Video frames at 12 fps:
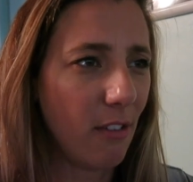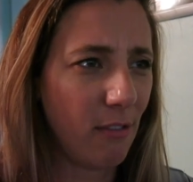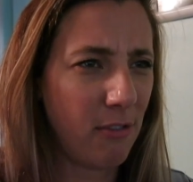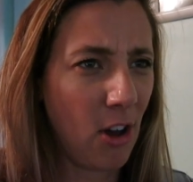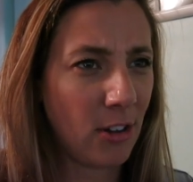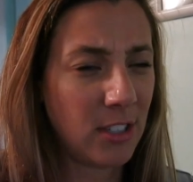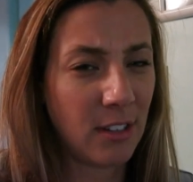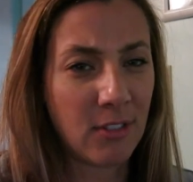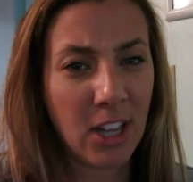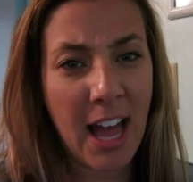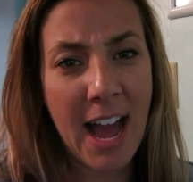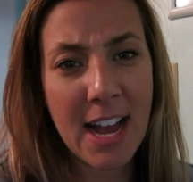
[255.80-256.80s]
vault of
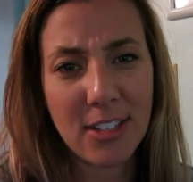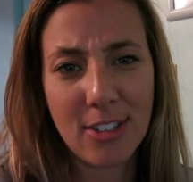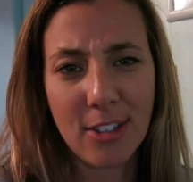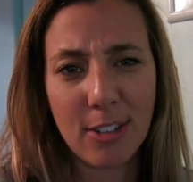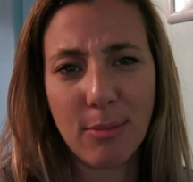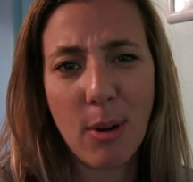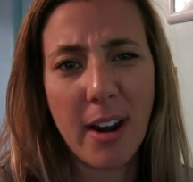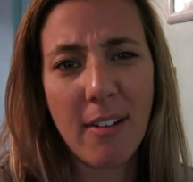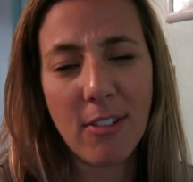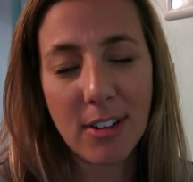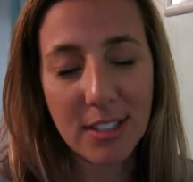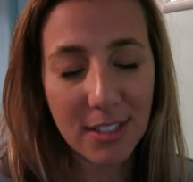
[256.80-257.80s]
glass or
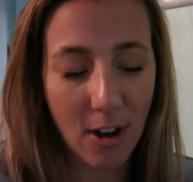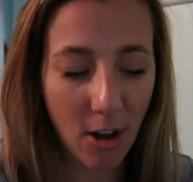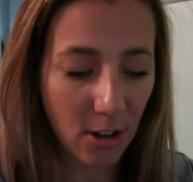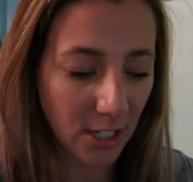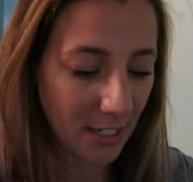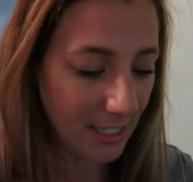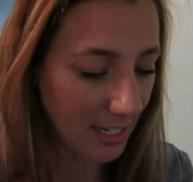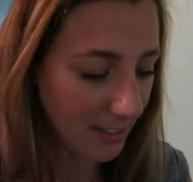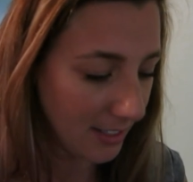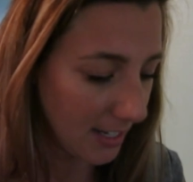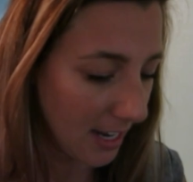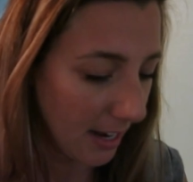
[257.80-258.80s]
whatever it's called on
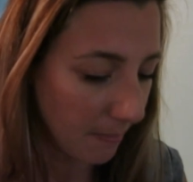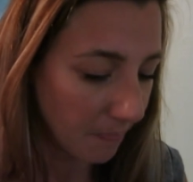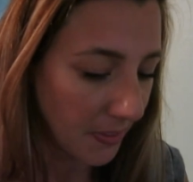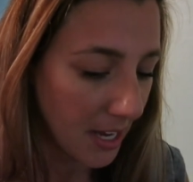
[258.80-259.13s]
Destiny.